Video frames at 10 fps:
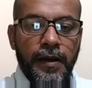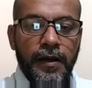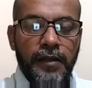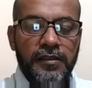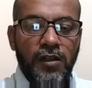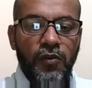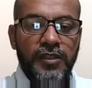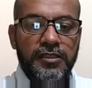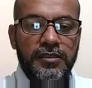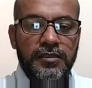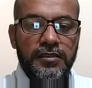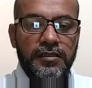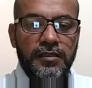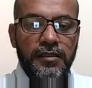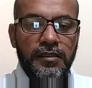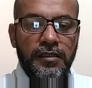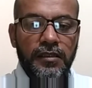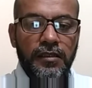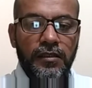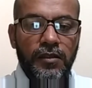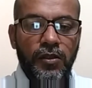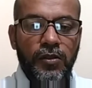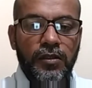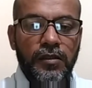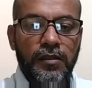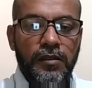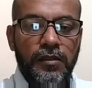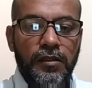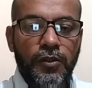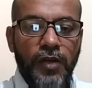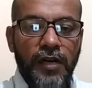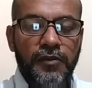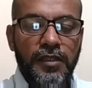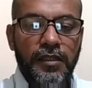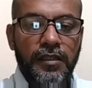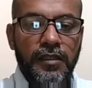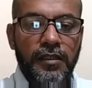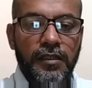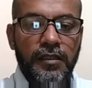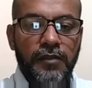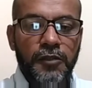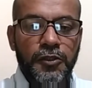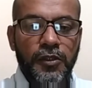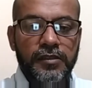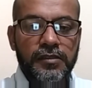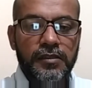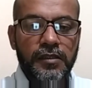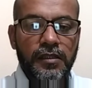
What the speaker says: it is always good to have the visuals